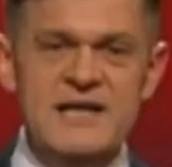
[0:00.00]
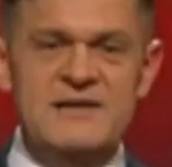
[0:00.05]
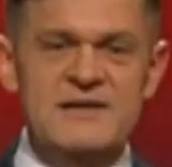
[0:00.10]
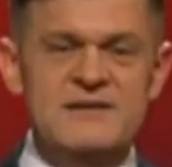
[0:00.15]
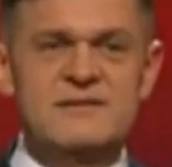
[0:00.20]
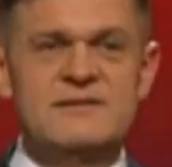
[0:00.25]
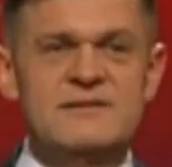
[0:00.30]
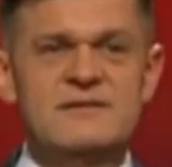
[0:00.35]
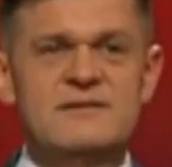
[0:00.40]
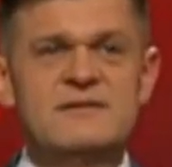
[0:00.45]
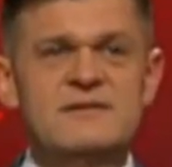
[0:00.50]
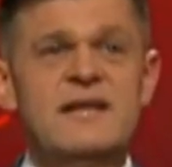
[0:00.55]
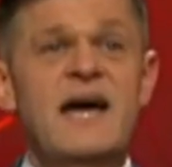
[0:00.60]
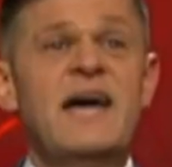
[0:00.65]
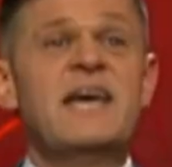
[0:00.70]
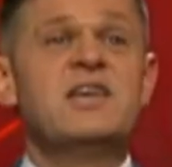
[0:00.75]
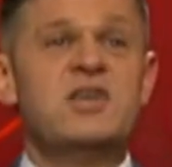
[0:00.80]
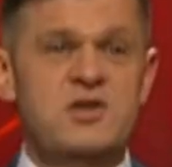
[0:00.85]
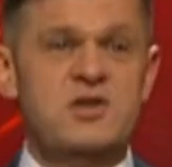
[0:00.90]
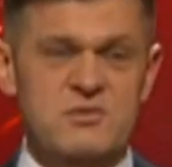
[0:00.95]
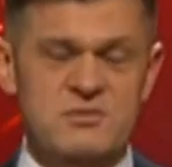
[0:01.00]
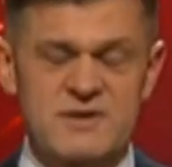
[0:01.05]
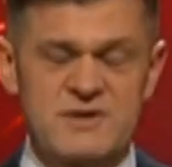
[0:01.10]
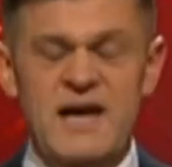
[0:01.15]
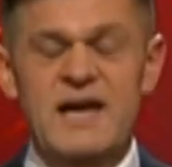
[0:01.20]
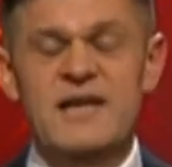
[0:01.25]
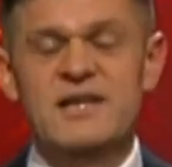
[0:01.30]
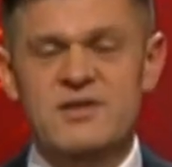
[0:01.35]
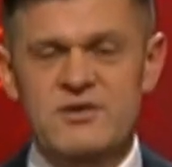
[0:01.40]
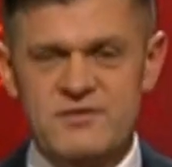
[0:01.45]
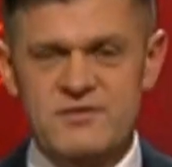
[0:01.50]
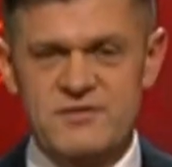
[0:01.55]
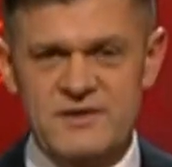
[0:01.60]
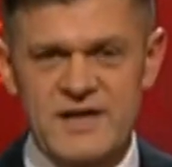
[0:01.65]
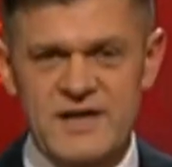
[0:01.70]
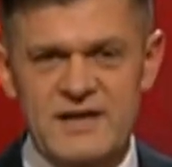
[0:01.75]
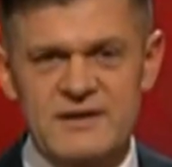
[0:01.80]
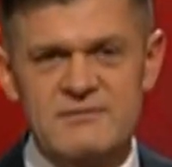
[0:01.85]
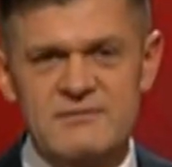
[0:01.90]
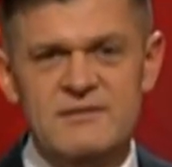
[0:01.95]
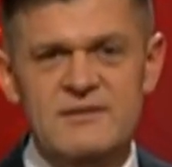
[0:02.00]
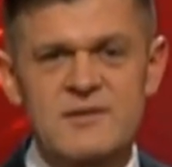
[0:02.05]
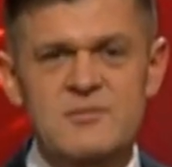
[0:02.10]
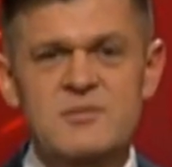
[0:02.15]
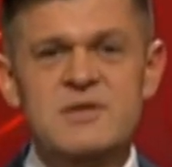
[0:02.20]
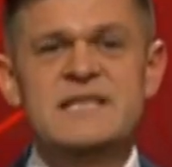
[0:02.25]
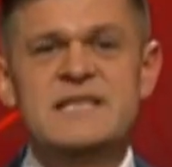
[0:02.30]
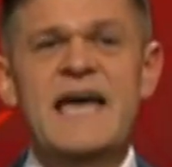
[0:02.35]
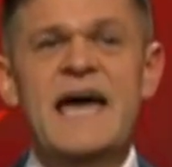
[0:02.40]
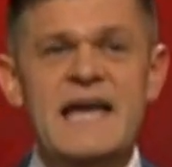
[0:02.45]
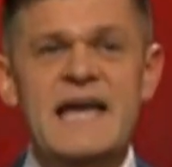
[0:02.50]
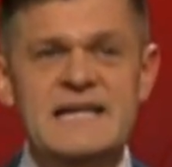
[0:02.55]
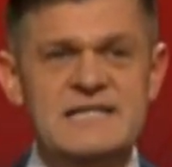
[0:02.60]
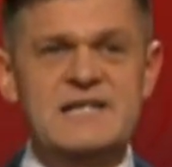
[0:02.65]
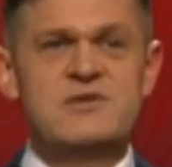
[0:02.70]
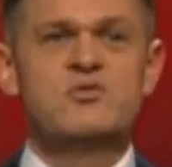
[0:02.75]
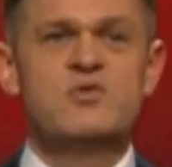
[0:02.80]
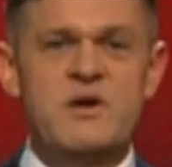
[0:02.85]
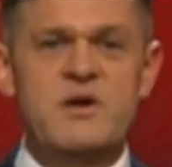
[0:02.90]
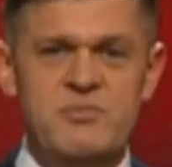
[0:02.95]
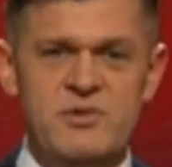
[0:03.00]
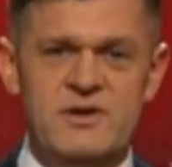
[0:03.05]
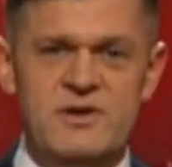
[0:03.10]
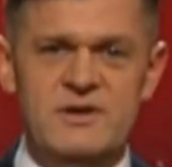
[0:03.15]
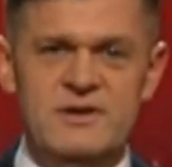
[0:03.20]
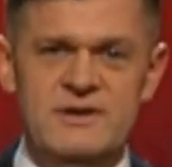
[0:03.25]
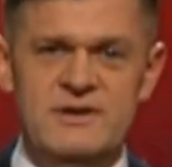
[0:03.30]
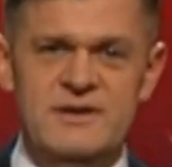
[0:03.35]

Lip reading: thank you for that pathetic ripple.